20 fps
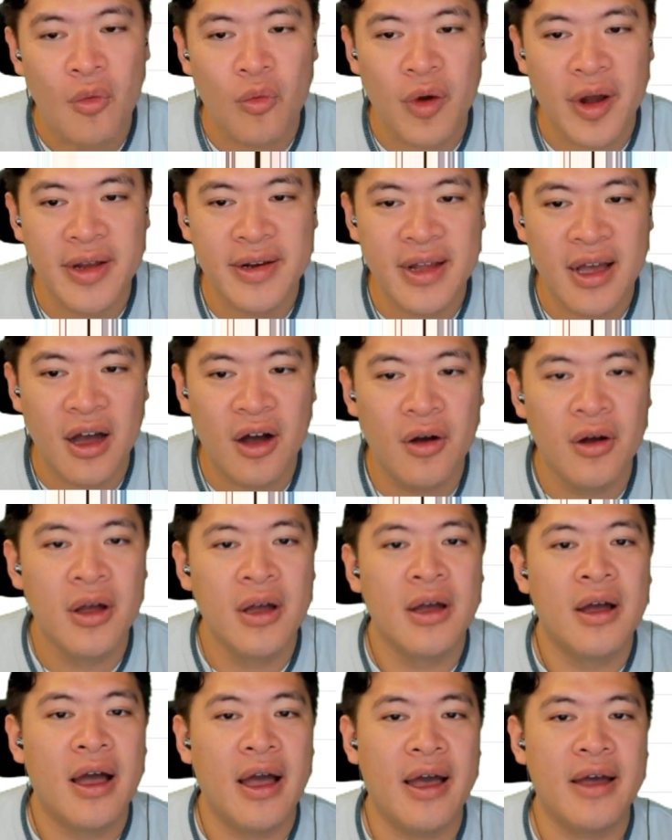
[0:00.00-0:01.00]
right now.
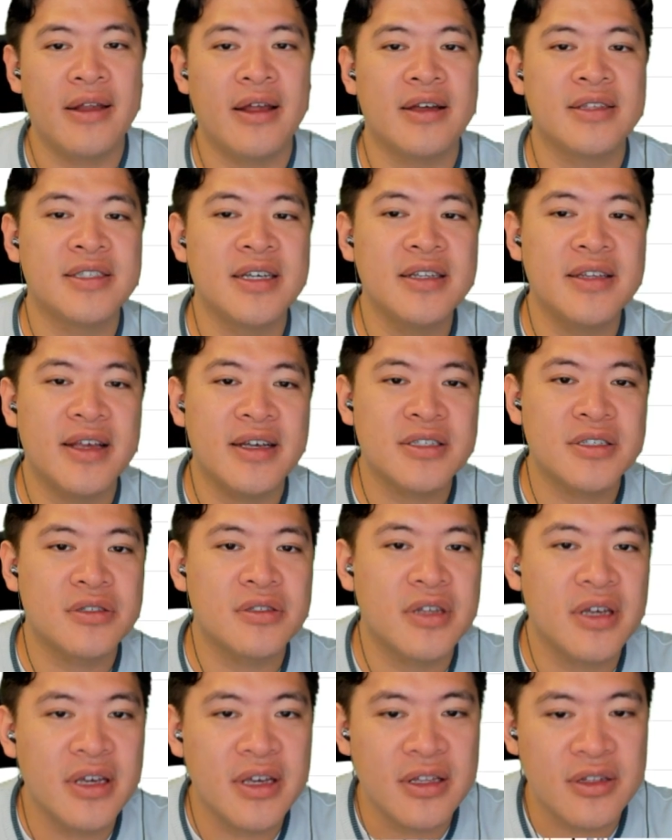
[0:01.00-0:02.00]
And I said
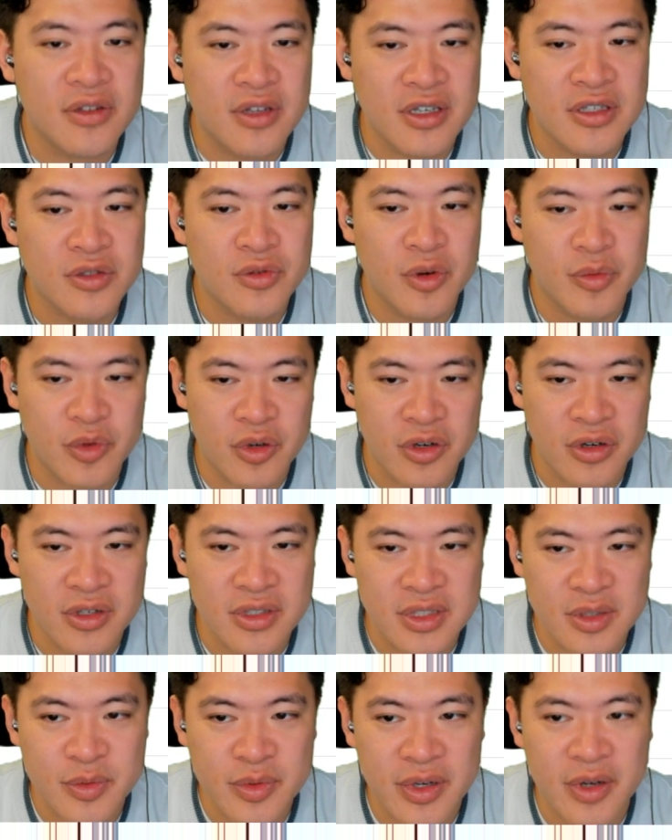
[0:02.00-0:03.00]
yesterday in this
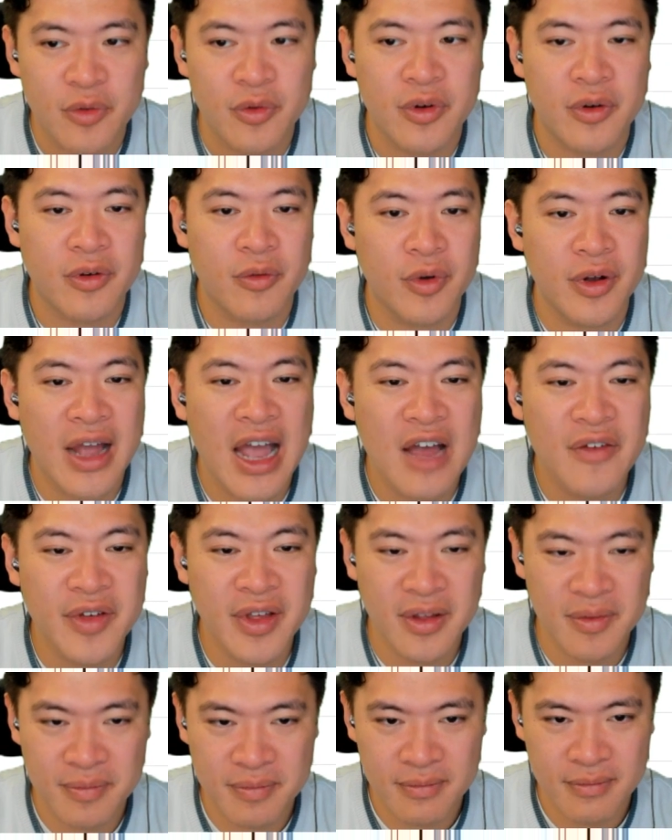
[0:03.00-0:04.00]
cryptocurrency thing, we're
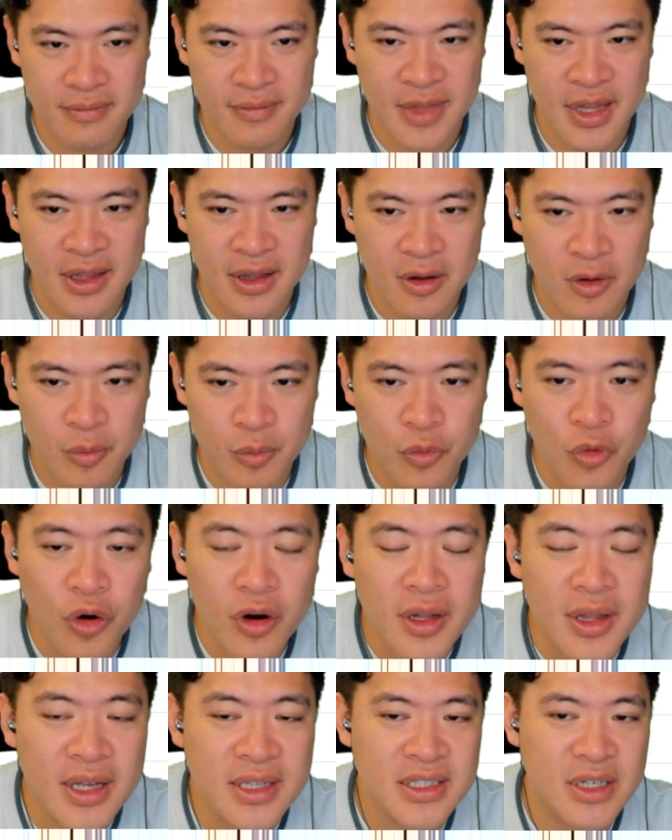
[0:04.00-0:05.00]
having
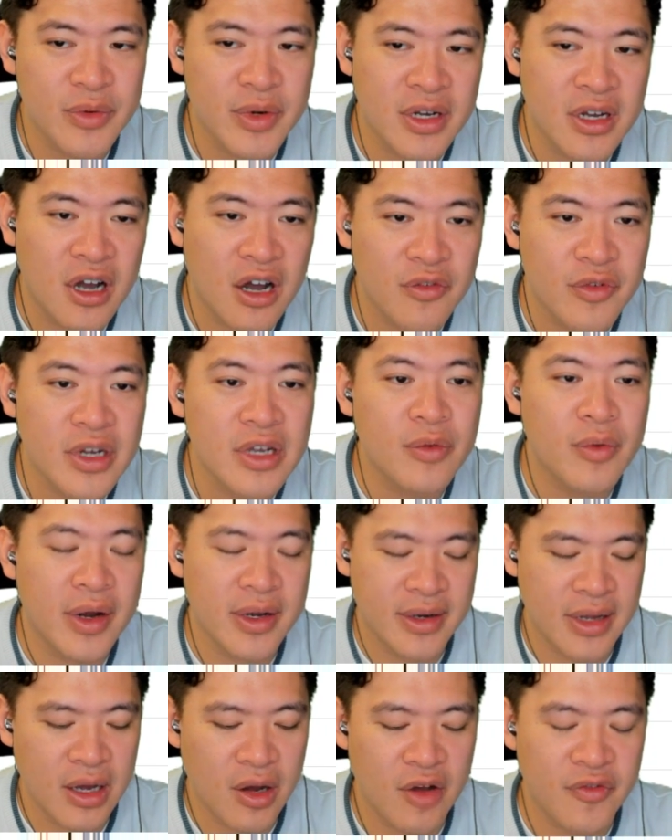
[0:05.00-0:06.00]
more or less a recovery
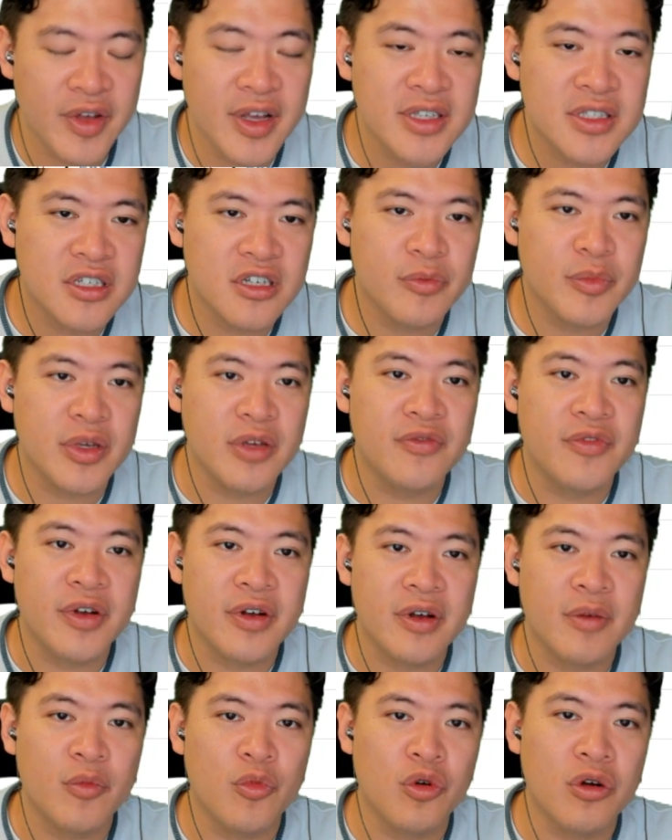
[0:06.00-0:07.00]
right now. I think it's going to
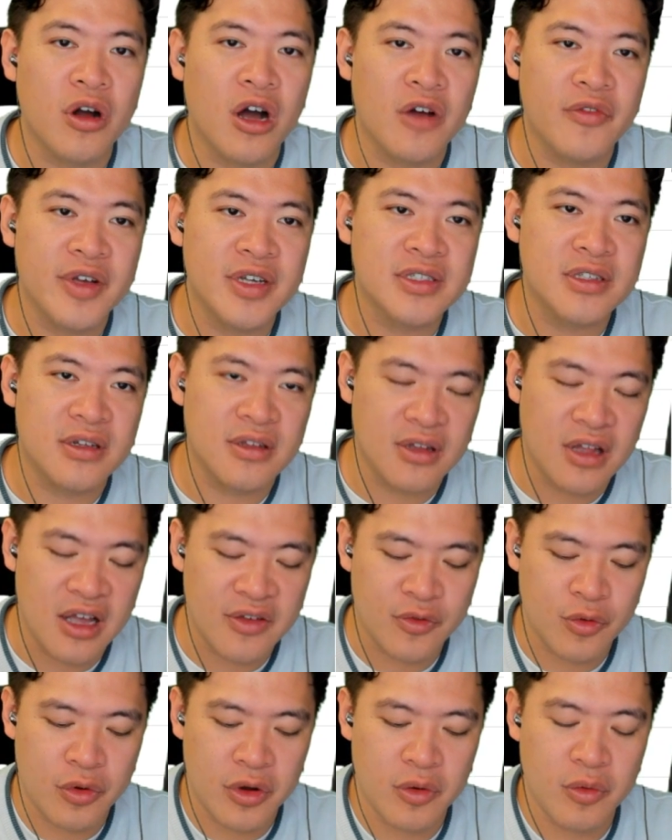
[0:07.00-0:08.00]
be more obvious on
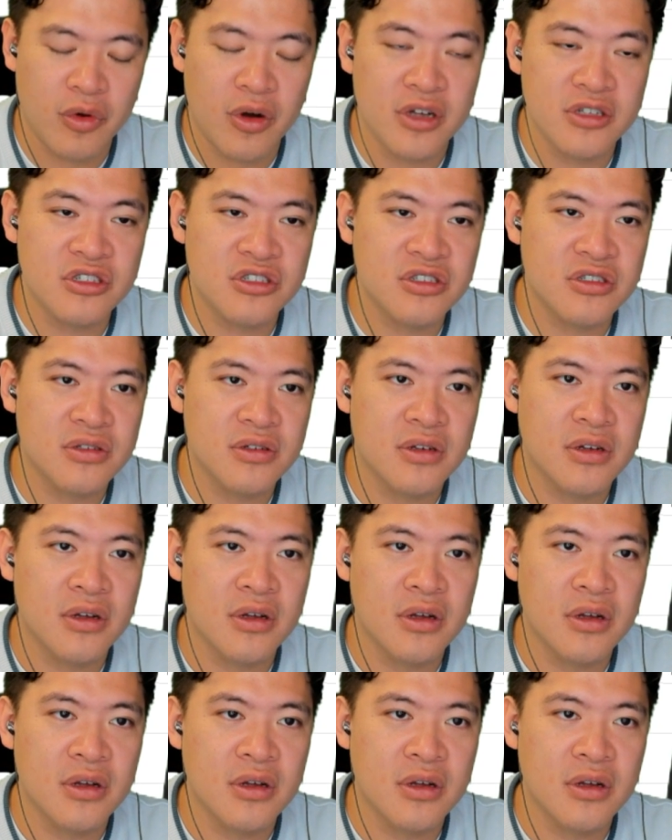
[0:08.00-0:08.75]
Live Coin Watch.